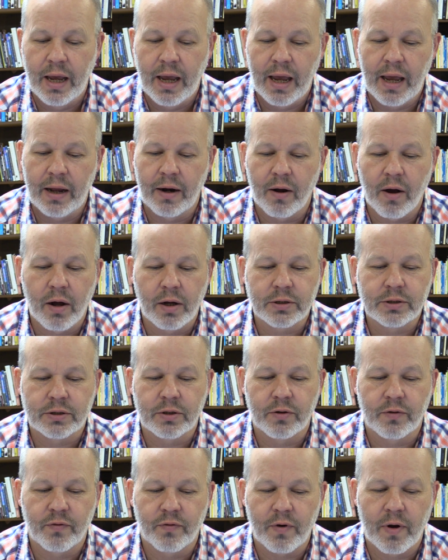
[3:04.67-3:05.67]
and
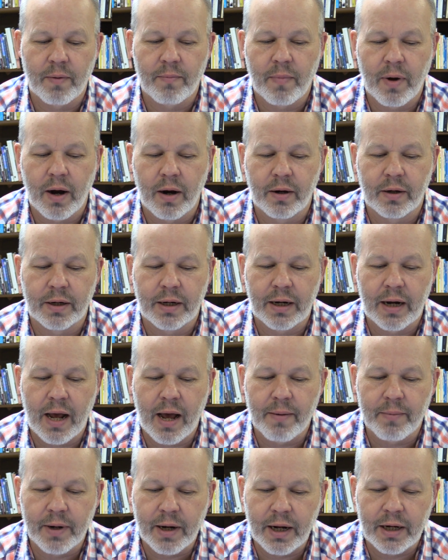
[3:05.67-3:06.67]
also from our
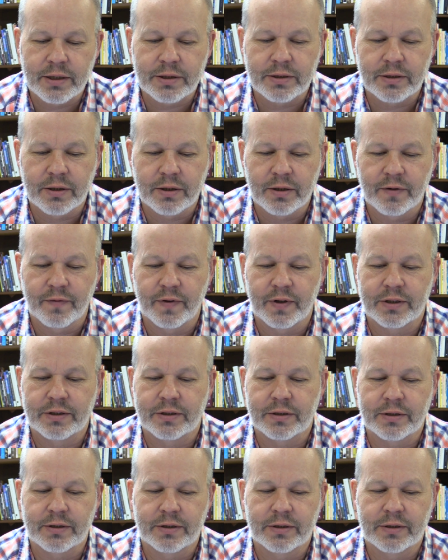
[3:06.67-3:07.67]
denominational
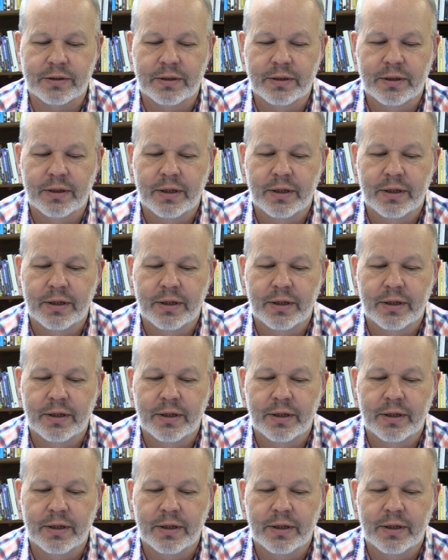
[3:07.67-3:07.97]
officials